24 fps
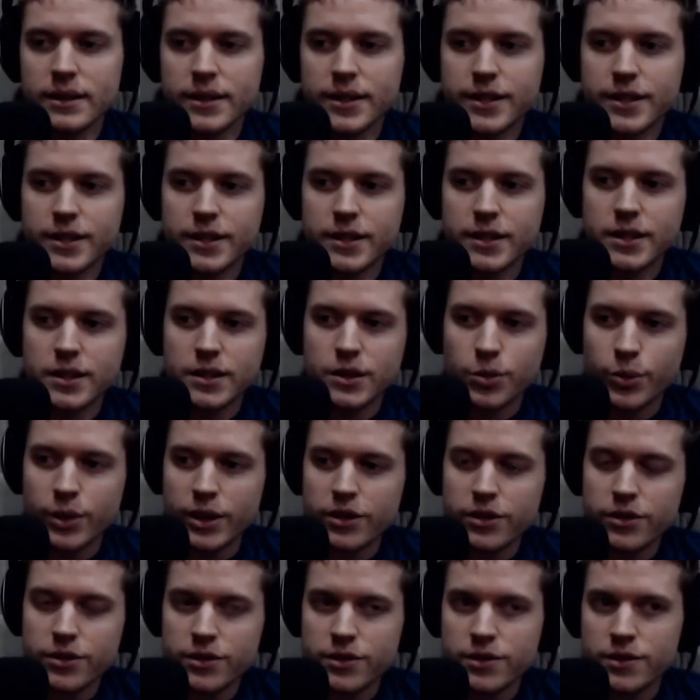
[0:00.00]
the
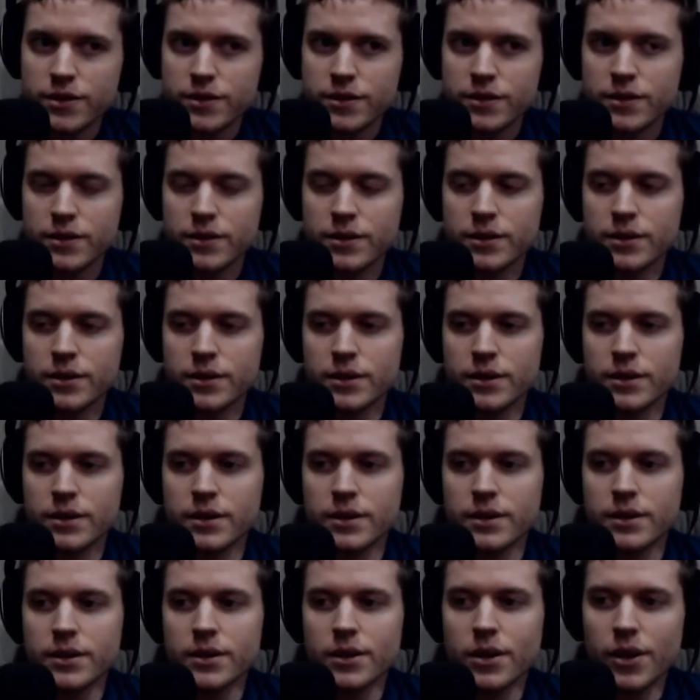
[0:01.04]
Twitters,
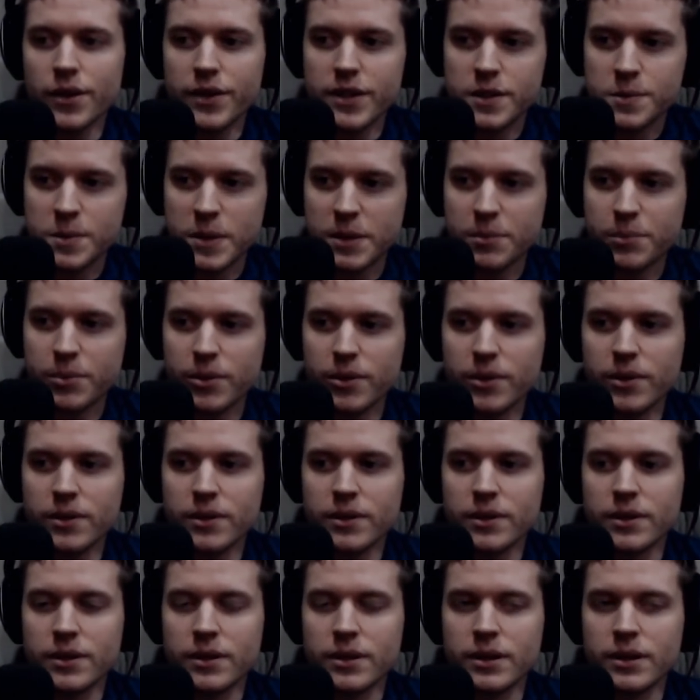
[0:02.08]
all these people,